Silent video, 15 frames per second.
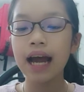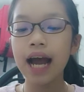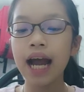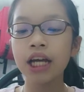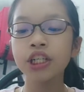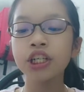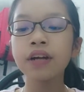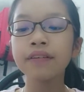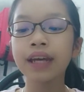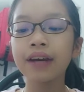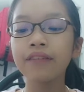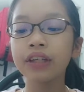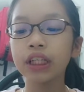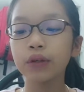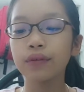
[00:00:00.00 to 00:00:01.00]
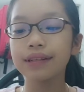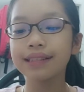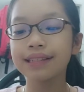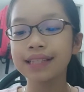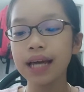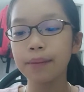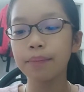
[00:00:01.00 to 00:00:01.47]
I should have given you a
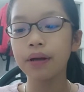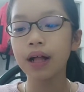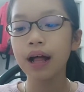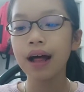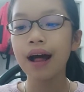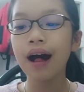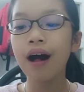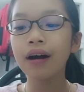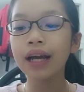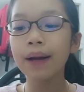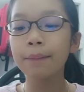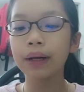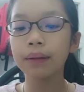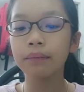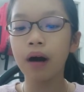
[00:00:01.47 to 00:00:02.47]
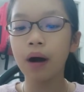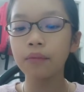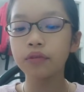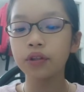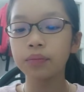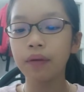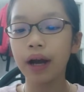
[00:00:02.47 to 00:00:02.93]
sip. I'll get my mom
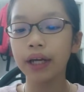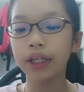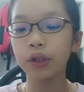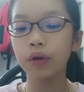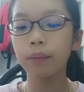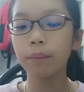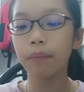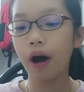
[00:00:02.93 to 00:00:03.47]
to buy you a